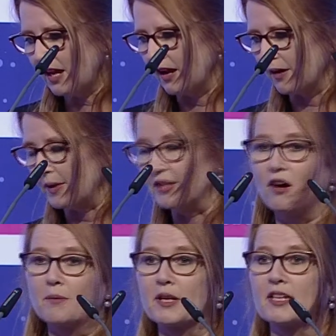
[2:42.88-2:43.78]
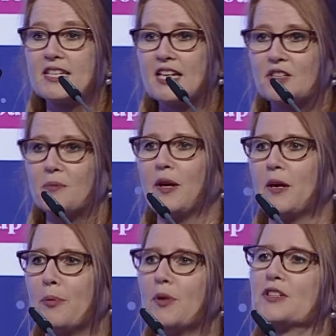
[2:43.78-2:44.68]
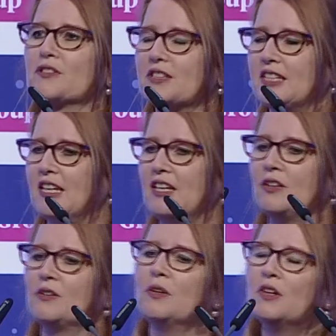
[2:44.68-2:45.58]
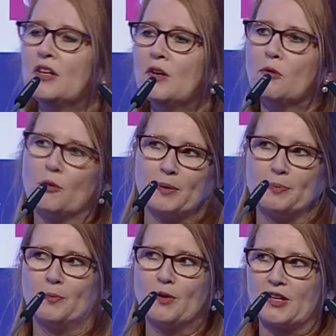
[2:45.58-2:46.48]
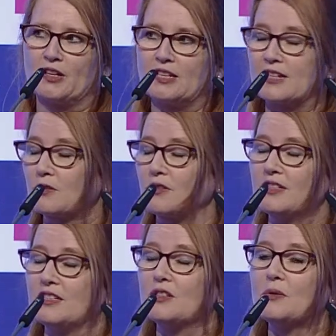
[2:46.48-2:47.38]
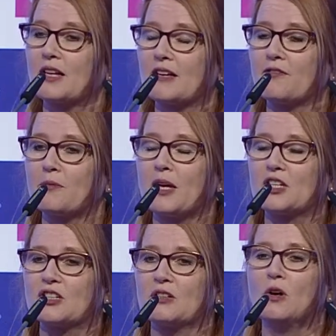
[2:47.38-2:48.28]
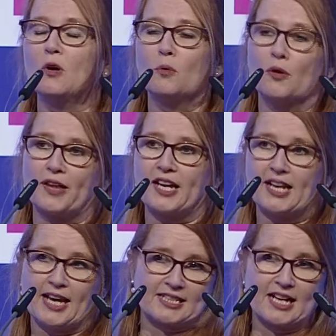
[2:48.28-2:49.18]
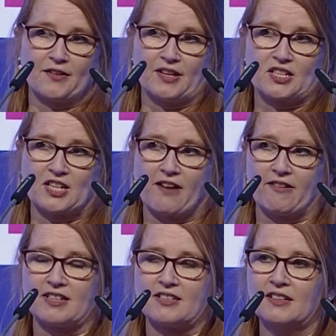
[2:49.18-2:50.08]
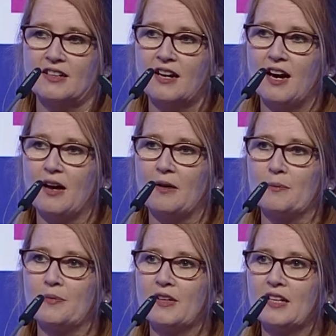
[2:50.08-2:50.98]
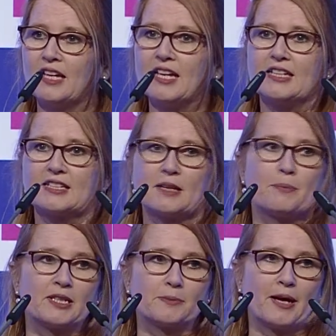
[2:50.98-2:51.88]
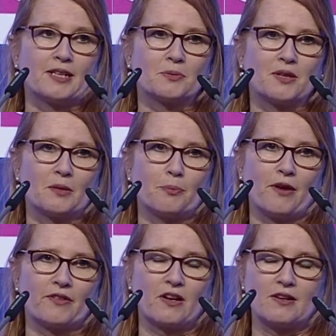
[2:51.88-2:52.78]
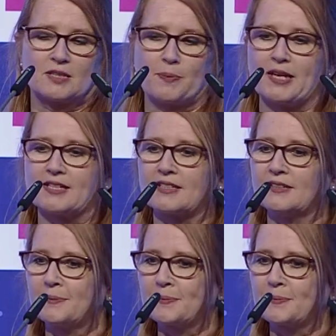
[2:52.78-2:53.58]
And harmonisation being a point across the EU, what the tax authorities do with that information, what they collect, how they share it, is a big debate within the private client space.